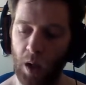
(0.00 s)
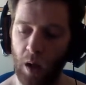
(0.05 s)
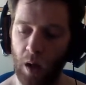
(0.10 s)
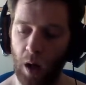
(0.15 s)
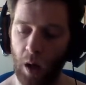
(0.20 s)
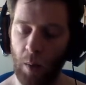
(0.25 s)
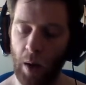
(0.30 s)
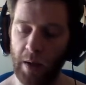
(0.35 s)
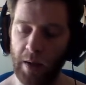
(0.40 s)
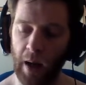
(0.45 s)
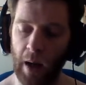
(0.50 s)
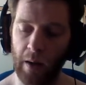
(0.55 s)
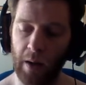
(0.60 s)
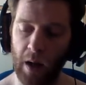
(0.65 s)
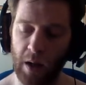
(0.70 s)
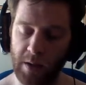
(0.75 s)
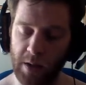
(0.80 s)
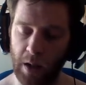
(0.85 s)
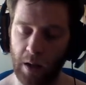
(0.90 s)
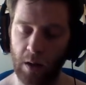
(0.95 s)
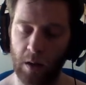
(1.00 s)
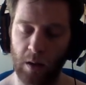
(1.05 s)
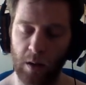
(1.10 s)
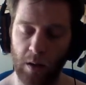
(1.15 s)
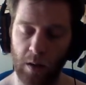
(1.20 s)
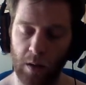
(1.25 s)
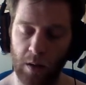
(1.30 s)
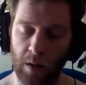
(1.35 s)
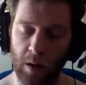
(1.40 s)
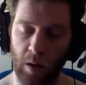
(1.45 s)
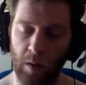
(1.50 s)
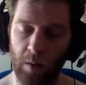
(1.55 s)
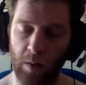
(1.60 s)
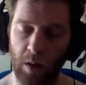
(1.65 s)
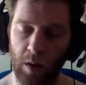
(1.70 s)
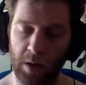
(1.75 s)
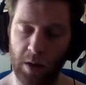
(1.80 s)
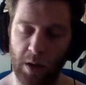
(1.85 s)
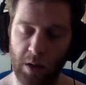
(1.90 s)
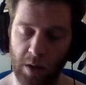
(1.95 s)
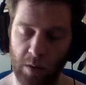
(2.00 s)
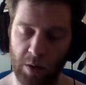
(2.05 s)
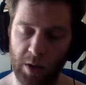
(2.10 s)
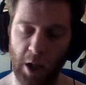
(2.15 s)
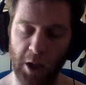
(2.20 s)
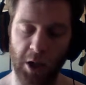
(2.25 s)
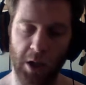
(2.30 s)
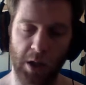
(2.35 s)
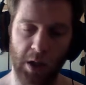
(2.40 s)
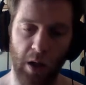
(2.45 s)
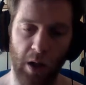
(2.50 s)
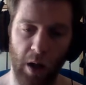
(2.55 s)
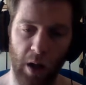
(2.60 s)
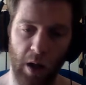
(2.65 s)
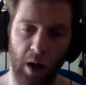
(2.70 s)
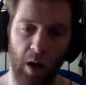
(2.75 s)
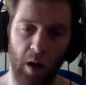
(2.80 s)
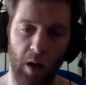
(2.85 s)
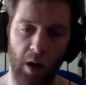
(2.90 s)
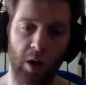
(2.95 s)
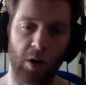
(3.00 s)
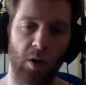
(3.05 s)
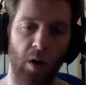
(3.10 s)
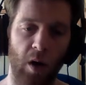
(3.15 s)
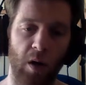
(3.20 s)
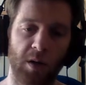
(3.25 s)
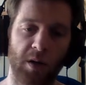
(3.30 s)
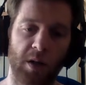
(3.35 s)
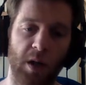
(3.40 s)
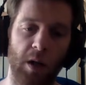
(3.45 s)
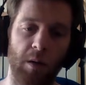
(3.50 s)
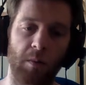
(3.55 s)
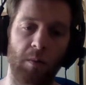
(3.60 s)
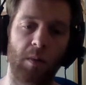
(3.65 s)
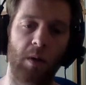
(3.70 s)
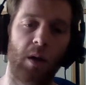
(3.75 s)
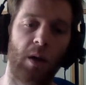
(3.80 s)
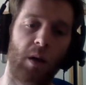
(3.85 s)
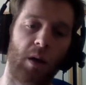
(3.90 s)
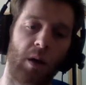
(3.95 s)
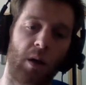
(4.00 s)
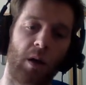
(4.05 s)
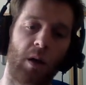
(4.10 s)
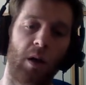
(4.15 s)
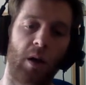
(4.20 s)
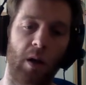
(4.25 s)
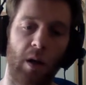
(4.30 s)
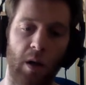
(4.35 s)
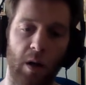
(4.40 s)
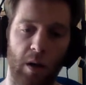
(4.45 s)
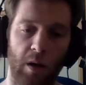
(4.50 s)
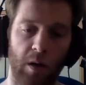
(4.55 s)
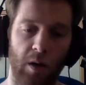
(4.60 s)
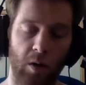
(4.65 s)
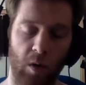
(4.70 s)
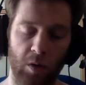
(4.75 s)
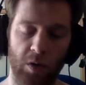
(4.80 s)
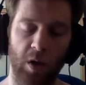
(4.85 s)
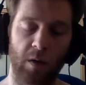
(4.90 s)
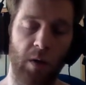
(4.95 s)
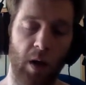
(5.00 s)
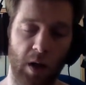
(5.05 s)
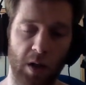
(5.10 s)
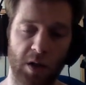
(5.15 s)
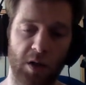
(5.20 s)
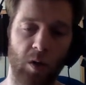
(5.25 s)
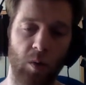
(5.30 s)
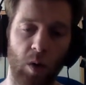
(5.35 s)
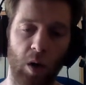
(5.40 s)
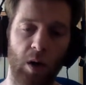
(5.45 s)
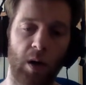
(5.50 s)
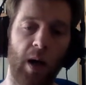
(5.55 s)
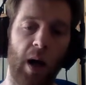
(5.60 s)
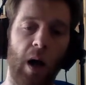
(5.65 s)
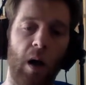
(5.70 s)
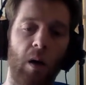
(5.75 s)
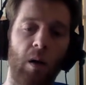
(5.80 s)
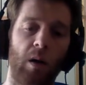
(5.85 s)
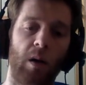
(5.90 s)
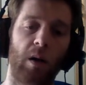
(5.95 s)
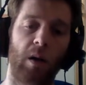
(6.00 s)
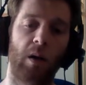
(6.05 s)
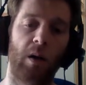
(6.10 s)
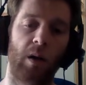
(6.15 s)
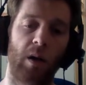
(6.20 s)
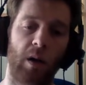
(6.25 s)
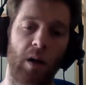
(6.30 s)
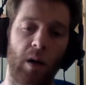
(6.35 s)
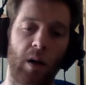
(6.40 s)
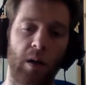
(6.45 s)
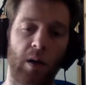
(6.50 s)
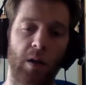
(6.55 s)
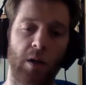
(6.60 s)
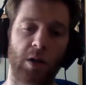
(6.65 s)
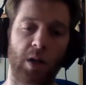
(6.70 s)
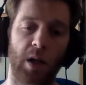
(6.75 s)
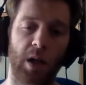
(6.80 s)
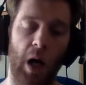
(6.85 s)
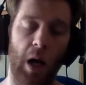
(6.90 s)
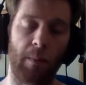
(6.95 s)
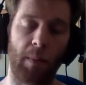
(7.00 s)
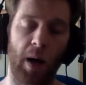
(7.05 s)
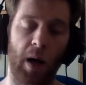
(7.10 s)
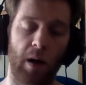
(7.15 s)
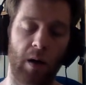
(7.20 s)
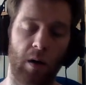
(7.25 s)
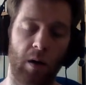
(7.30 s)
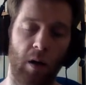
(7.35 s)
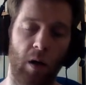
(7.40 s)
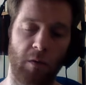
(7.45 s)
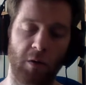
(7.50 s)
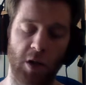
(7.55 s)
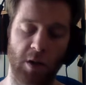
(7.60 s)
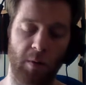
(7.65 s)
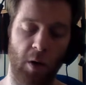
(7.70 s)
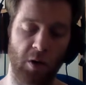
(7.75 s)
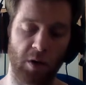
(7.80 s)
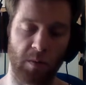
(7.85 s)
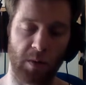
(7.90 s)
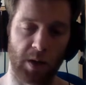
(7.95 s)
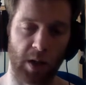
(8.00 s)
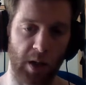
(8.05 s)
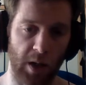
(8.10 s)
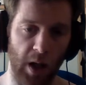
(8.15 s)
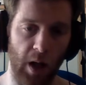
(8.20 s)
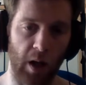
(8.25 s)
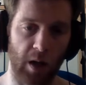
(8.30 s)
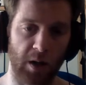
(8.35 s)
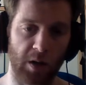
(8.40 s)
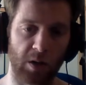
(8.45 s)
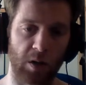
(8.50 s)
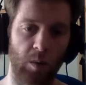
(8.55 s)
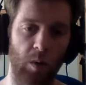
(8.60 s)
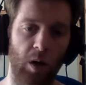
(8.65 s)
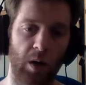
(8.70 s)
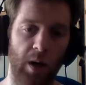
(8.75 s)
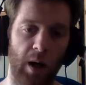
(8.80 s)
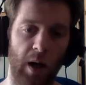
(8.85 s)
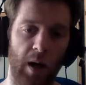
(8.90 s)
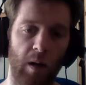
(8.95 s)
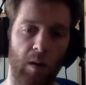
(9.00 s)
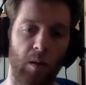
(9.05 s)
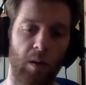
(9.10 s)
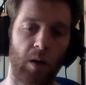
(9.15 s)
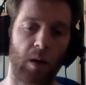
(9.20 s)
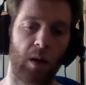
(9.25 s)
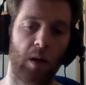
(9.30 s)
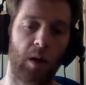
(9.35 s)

I went down and I said, you know, I said to the receptionist, can you ask him, the doctor, if I can still work out? And she came back after she spoke to him and said, yeah, I can still work out.